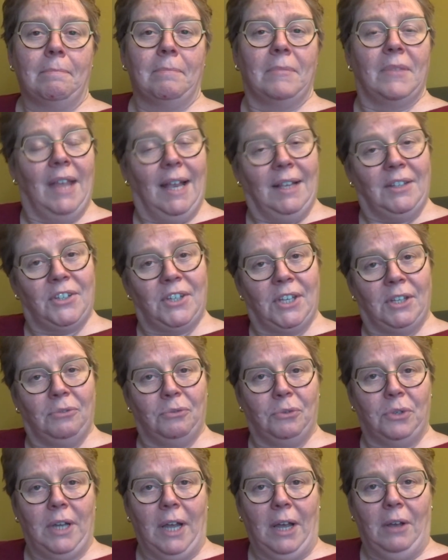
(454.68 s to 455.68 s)
That's it
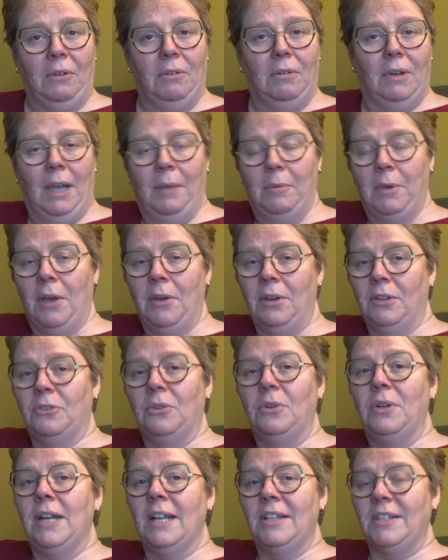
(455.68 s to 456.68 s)
for now. I'm going
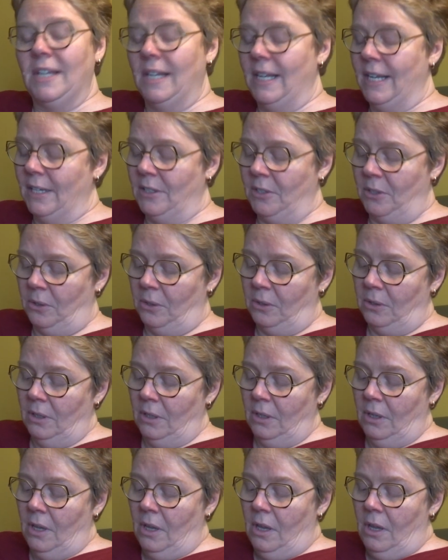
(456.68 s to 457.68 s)
to knit a little
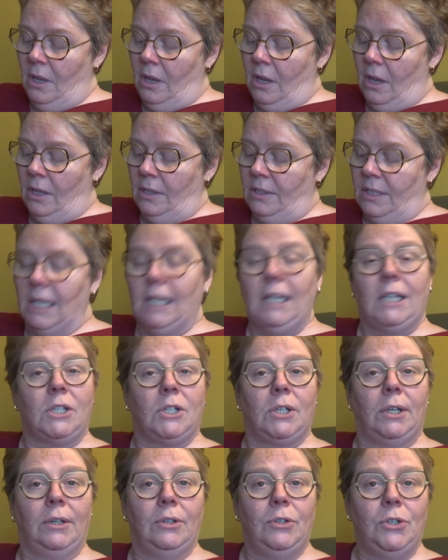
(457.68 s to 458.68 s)
until
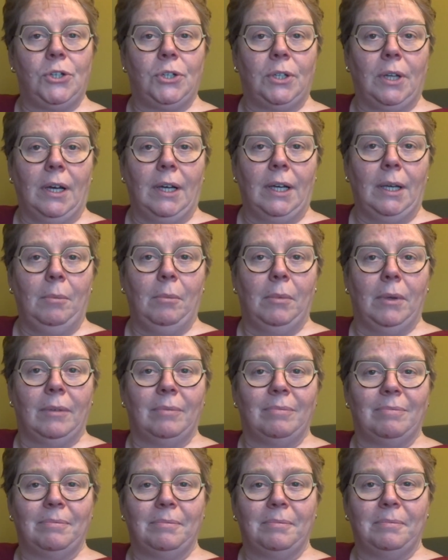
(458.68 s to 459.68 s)
it's lunchtime.
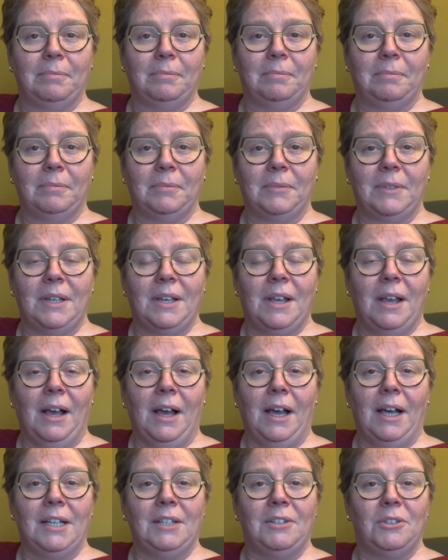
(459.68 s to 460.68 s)

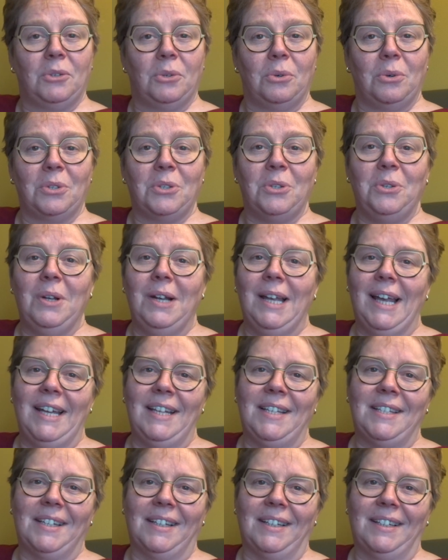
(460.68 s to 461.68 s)
I talk to you
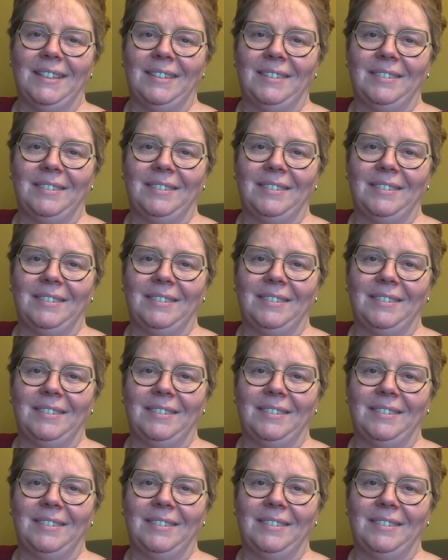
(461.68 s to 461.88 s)
later.